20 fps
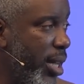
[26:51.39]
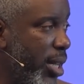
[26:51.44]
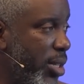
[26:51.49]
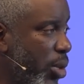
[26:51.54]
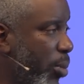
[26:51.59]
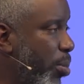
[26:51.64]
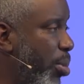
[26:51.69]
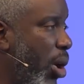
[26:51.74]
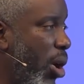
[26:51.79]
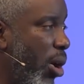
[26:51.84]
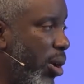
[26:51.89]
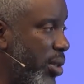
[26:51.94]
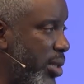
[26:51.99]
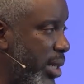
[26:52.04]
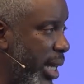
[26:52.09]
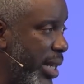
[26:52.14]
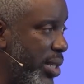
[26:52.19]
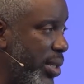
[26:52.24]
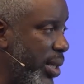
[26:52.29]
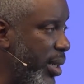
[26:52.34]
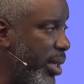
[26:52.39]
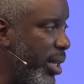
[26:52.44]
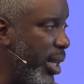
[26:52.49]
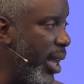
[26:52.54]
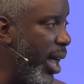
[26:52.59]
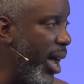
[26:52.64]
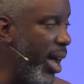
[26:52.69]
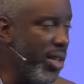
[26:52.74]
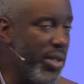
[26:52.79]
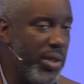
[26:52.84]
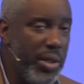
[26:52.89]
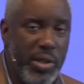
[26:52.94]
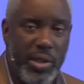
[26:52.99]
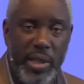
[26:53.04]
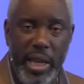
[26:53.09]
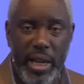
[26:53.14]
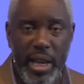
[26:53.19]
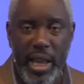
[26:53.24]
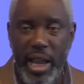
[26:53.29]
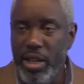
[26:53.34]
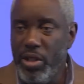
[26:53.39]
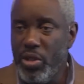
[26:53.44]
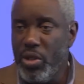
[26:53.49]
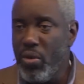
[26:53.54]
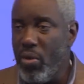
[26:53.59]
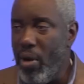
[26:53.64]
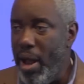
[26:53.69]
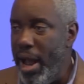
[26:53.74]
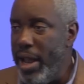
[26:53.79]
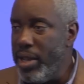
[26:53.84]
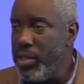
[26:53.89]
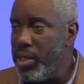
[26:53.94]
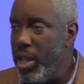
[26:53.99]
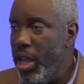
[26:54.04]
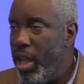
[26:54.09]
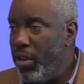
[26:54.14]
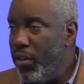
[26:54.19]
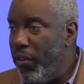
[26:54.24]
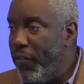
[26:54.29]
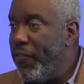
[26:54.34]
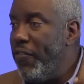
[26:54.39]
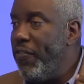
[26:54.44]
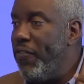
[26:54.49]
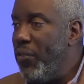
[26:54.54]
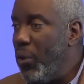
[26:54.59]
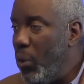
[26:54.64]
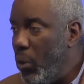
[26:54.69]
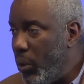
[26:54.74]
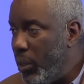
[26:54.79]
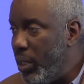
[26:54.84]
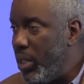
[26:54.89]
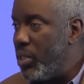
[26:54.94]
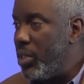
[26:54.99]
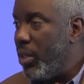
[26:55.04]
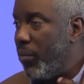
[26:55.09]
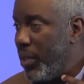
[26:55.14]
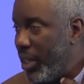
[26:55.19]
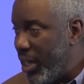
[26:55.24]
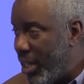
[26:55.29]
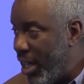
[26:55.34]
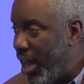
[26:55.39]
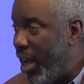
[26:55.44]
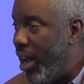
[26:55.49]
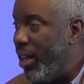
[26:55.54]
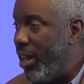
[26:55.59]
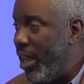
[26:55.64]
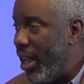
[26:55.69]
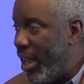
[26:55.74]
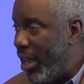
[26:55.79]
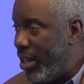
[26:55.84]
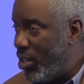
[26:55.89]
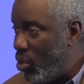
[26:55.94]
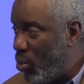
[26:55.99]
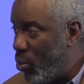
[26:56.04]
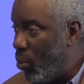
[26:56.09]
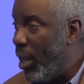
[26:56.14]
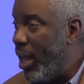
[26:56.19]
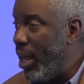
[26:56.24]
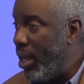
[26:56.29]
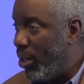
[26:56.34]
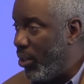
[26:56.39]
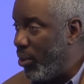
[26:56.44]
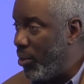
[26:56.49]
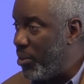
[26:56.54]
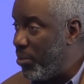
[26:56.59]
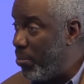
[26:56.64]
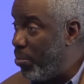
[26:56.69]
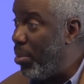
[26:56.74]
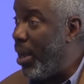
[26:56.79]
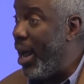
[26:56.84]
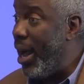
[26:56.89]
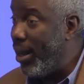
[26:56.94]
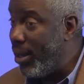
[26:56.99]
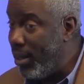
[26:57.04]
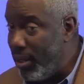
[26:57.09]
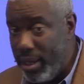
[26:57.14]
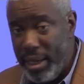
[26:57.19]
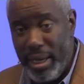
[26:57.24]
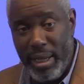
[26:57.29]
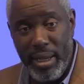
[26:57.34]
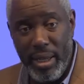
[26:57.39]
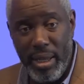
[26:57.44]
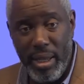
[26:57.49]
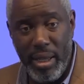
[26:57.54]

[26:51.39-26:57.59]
So Paul says in Colossians that in Christ the fullness of the Godhead dwells bodily.